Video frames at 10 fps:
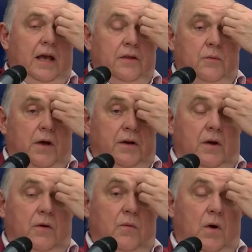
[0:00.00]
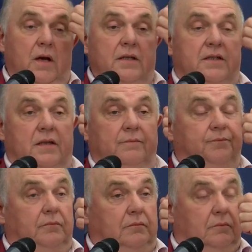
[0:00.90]
other one was
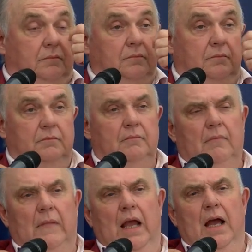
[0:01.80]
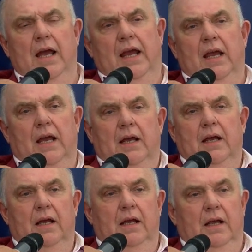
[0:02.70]
a
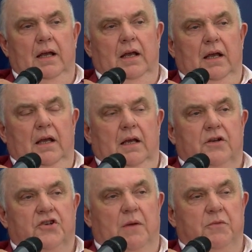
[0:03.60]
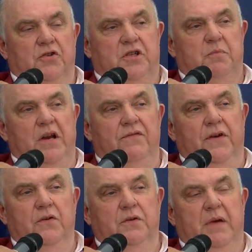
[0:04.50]
trapdoor
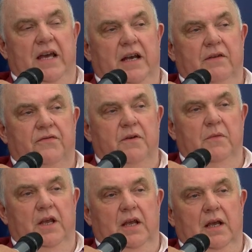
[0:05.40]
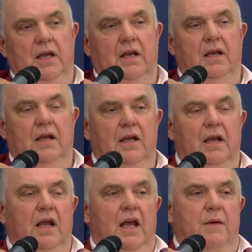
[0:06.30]
Springfield bayonet from the
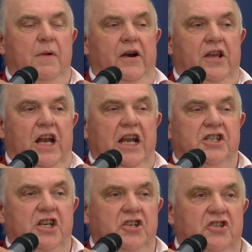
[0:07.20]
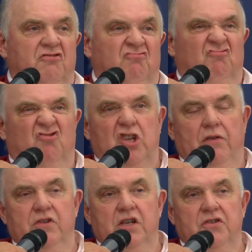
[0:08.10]
American
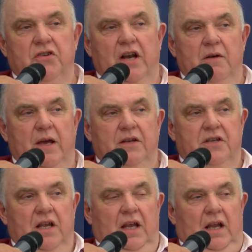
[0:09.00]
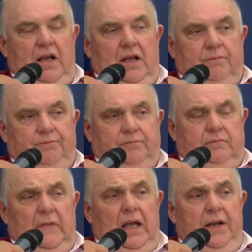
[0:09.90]
1870s or thereabouts.
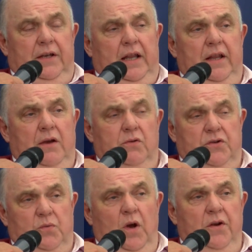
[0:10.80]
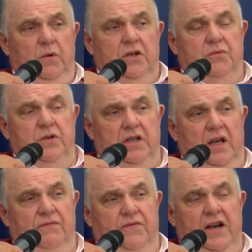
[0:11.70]
And then there was one which was
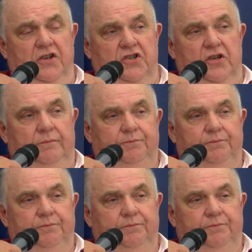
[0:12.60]
a French